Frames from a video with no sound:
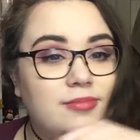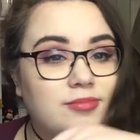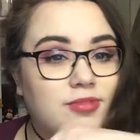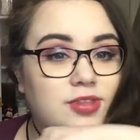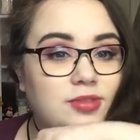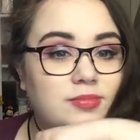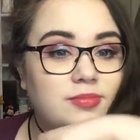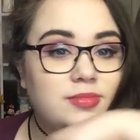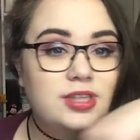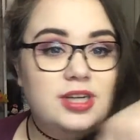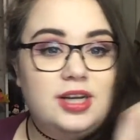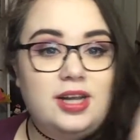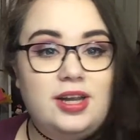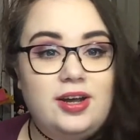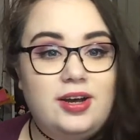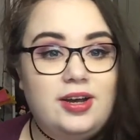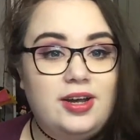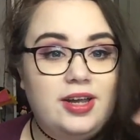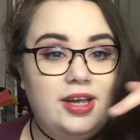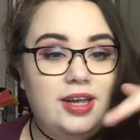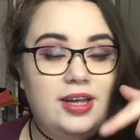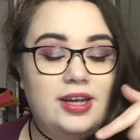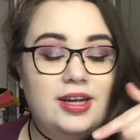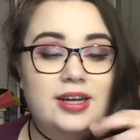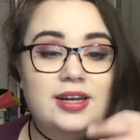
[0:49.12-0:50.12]
somewhere along
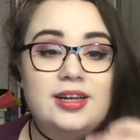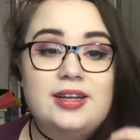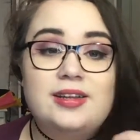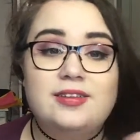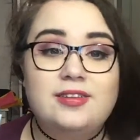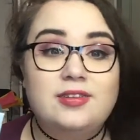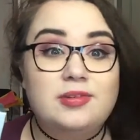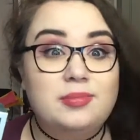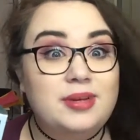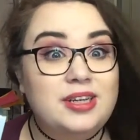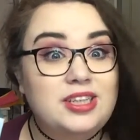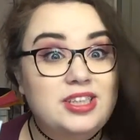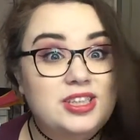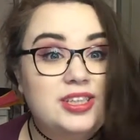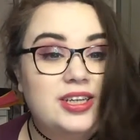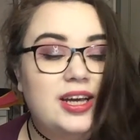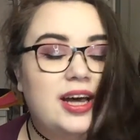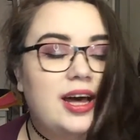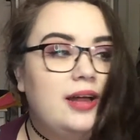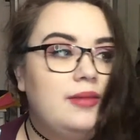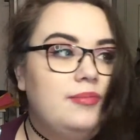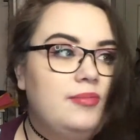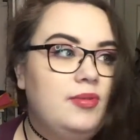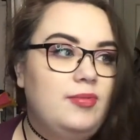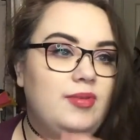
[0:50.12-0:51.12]
here, so make sure you
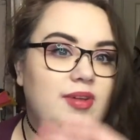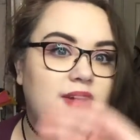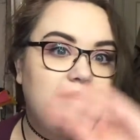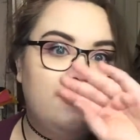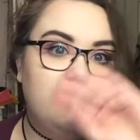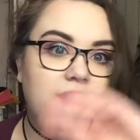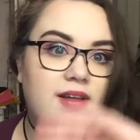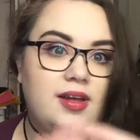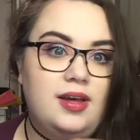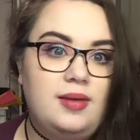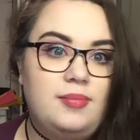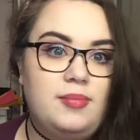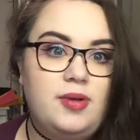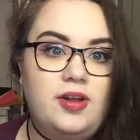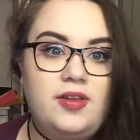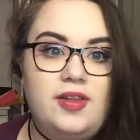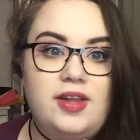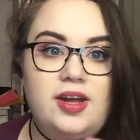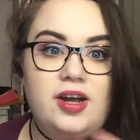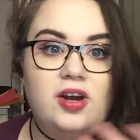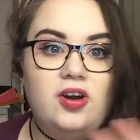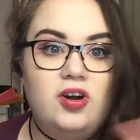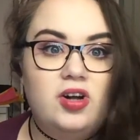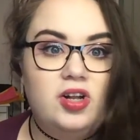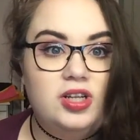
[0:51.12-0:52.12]
add me because I'm on
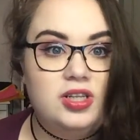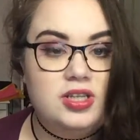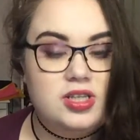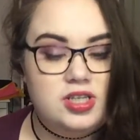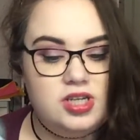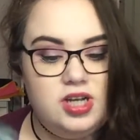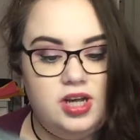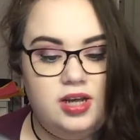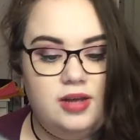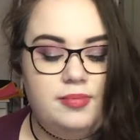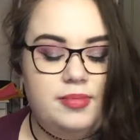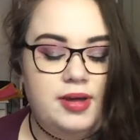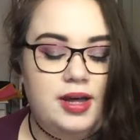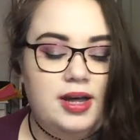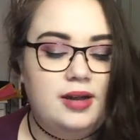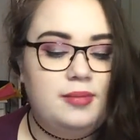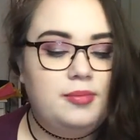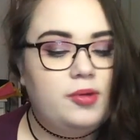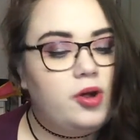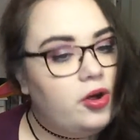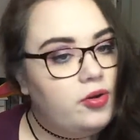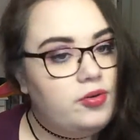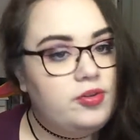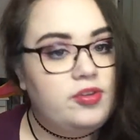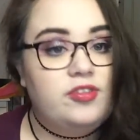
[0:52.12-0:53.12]
there all the time and
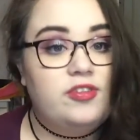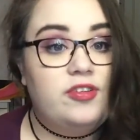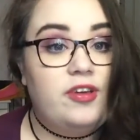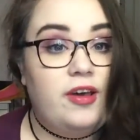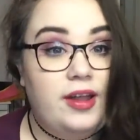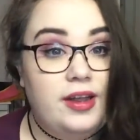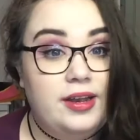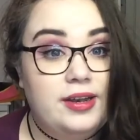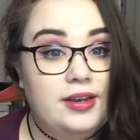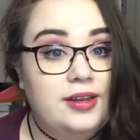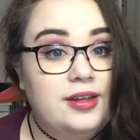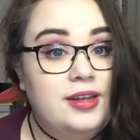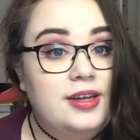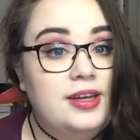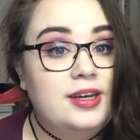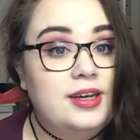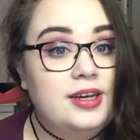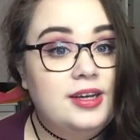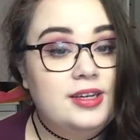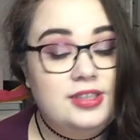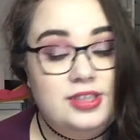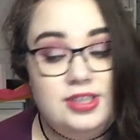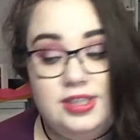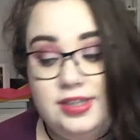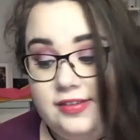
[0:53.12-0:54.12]
I'm always chatting
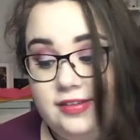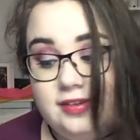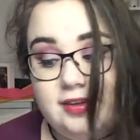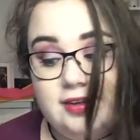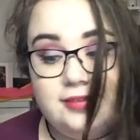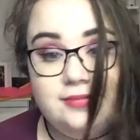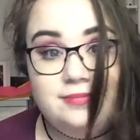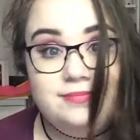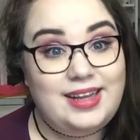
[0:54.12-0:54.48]
to you all.